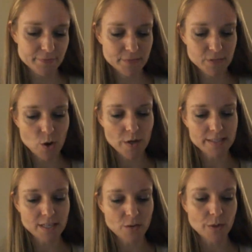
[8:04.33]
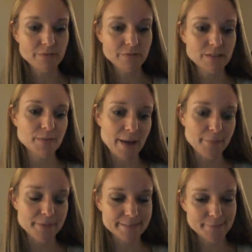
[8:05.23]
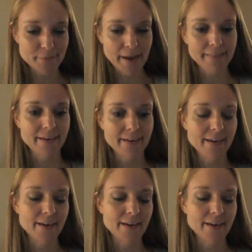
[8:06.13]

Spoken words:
So I said, what if something happens to Paley?